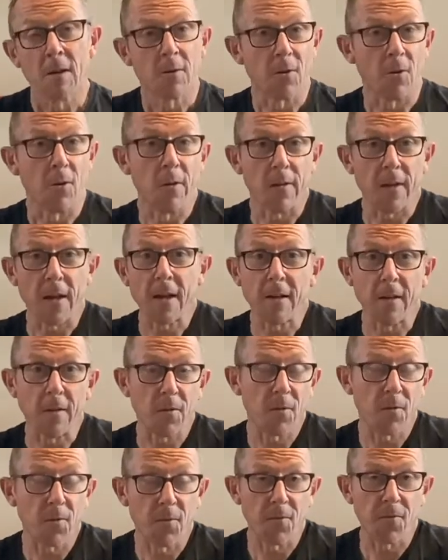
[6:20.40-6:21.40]
Turns out
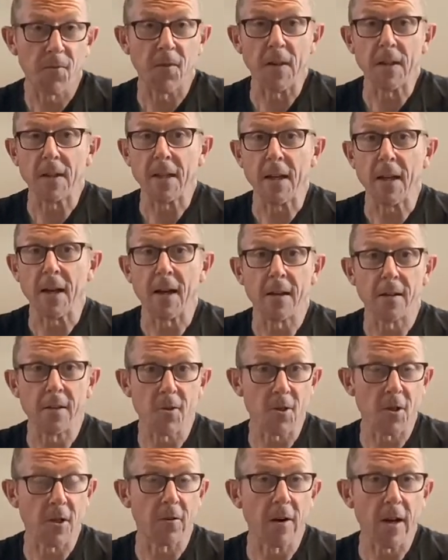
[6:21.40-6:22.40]
it's fairly hard to
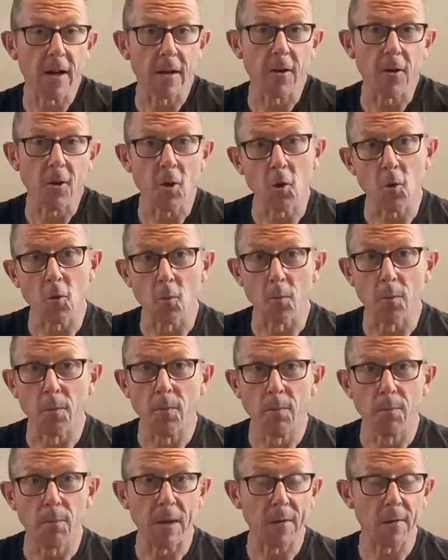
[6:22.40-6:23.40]
generate a new
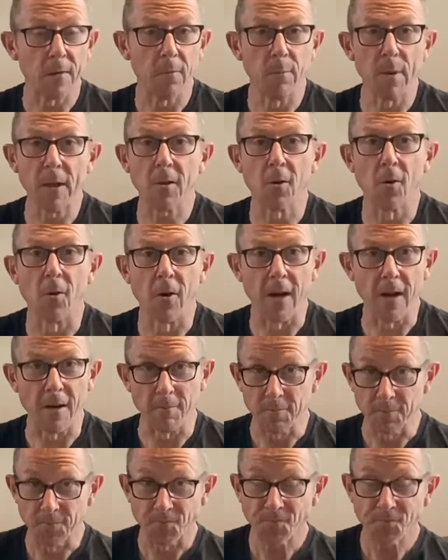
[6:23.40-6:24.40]
piece of
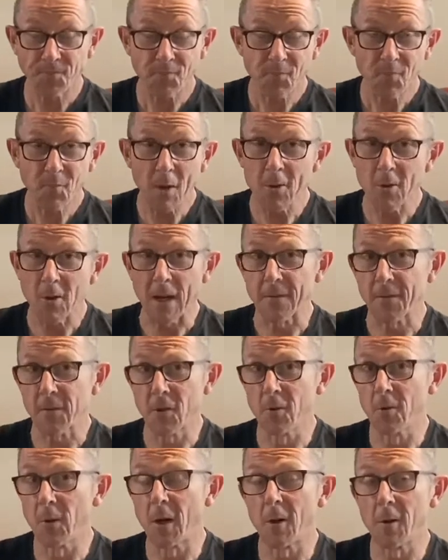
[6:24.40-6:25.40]
Bitcoin. You have
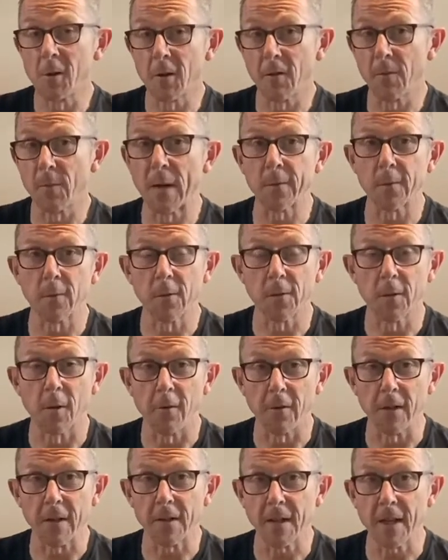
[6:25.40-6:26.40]
to do a whole lot of puzzle
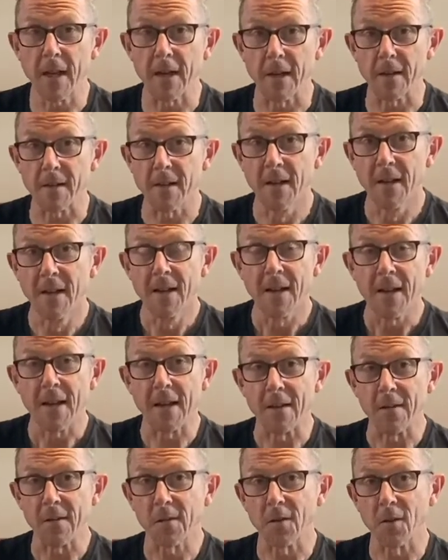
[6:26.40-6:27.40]
solving to get it.
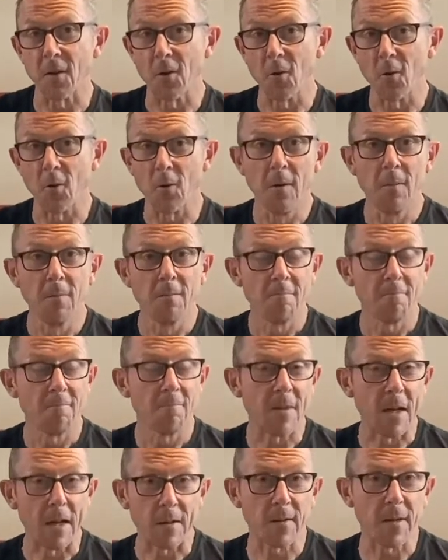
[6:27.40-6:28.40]
And so
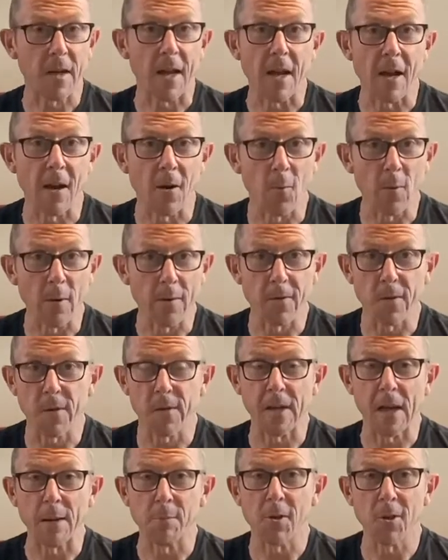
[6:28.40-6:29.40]
that's how we've
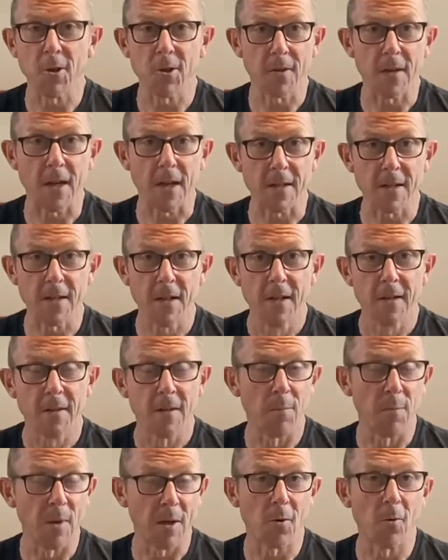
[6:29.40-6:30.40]
established that
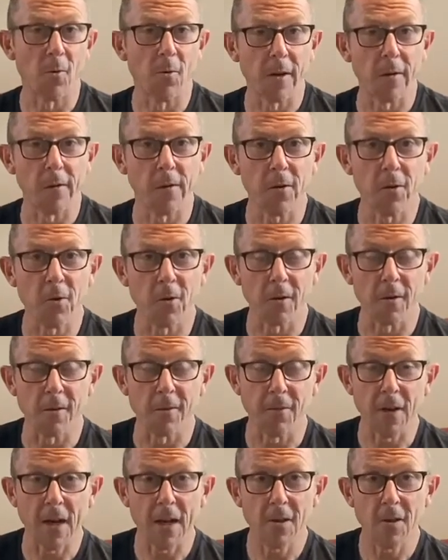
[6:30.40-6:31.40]
the Bitcoin is a unit
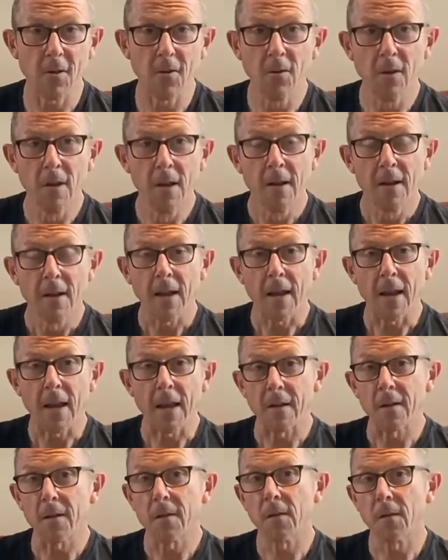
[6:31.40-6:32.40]
of value.
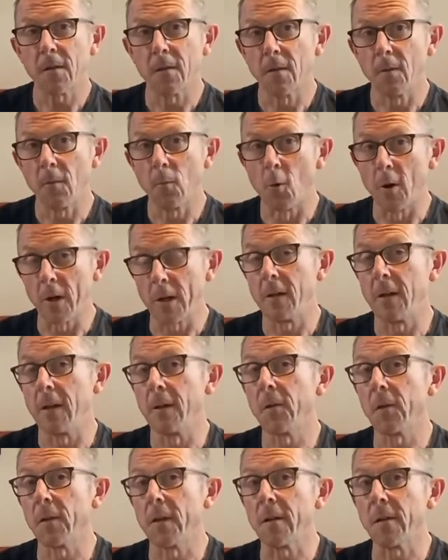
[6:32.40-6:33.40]
And it's what
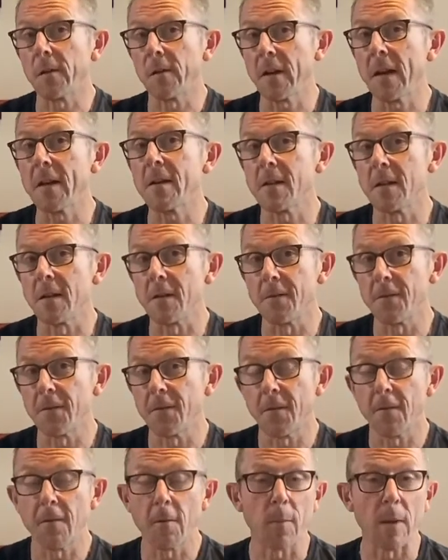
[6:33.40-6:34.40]
gives an incentive
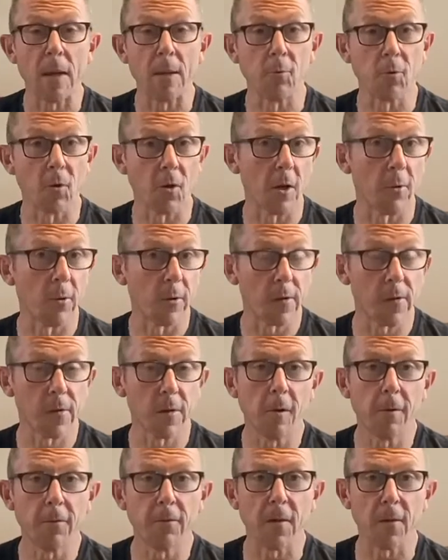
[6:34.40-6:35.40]
for people to go and
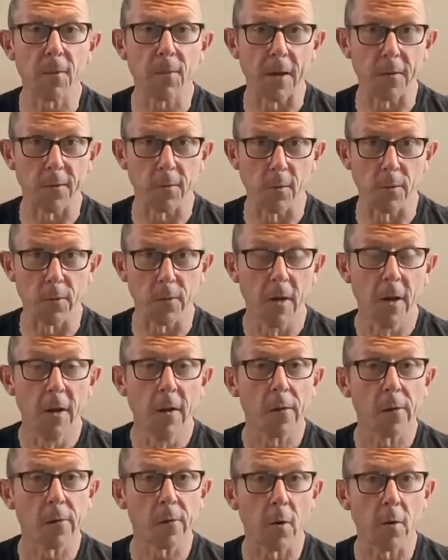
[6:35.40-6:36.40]
solve these puzzles
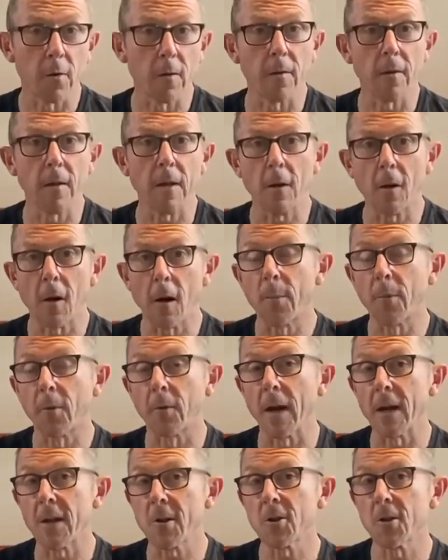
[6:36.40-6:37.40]
so that the
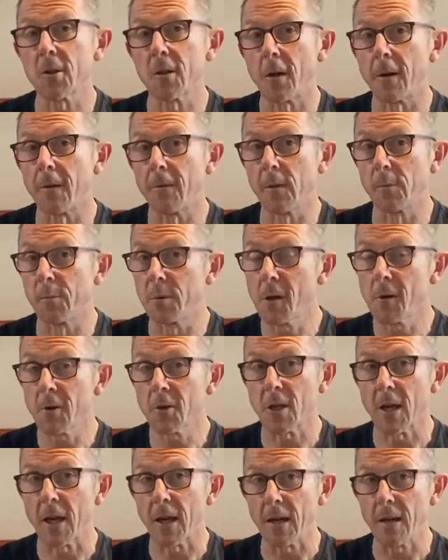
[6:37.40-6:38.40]
operation of the
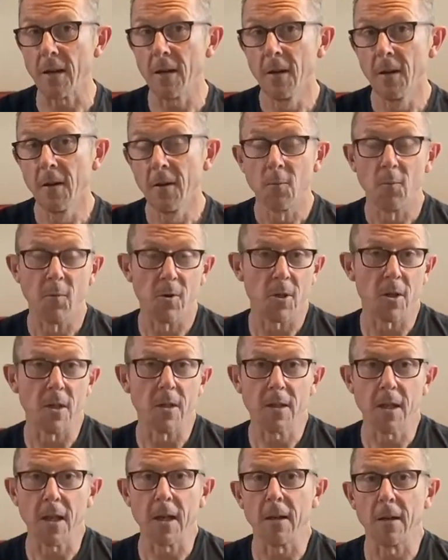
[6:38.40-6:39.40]
blockchain,
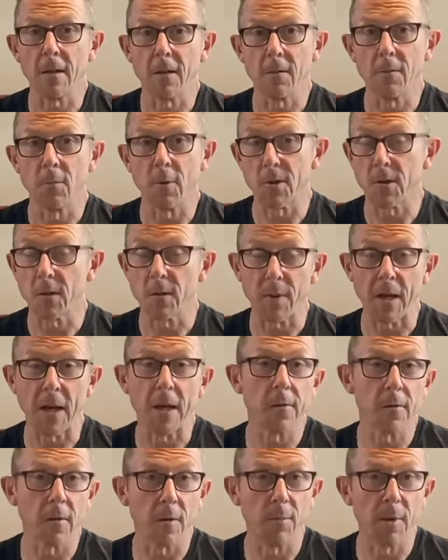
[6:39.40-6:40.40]
which
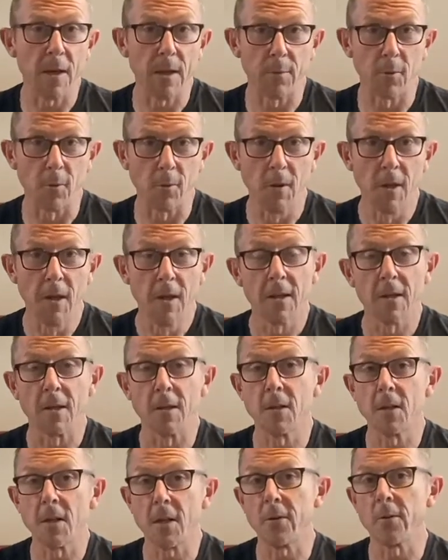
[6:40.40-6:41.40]
depends on people
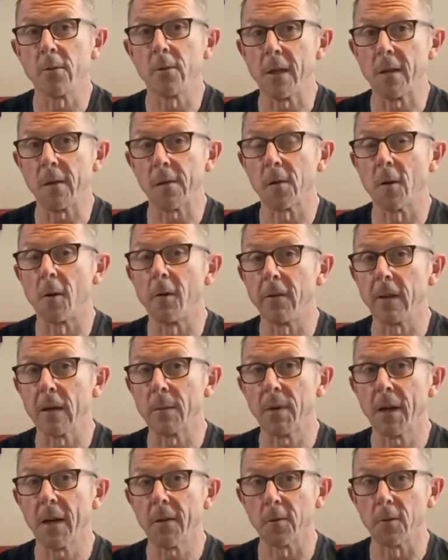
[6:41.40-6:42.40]
continually
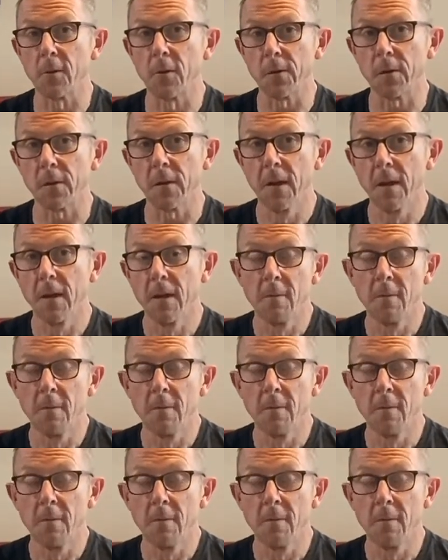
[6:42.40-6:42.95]
solving puzzles,